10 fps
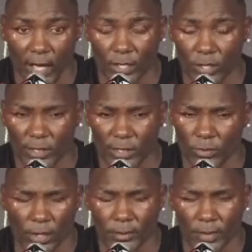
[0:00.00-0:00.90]
don't really
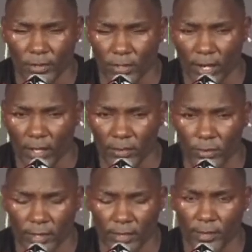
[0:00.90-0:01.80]
worry about the crowd
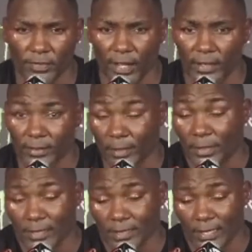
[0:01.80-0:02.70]
whenever I'm fighting. I
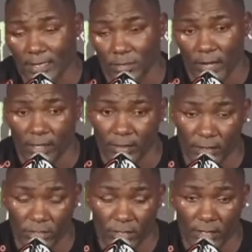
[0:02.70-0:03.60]
mean, because I got somebody in
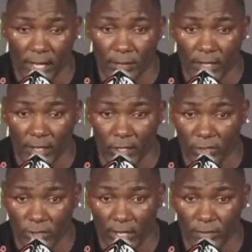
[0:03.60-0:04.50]
there that's trying to knock my head
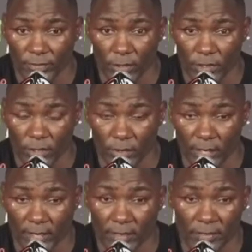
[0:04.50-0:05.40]
off, so I have to focus on
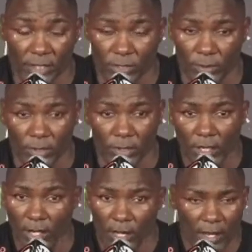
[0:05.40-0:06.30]
that individual.
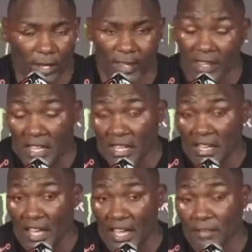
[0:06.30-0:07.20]

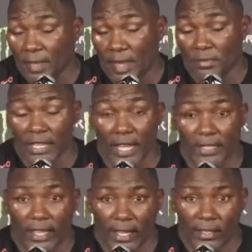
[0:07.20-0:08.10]
I'm
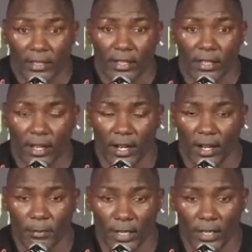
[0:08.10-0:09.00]
glad that
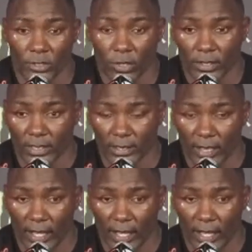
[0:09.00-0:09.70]
Bellator didn't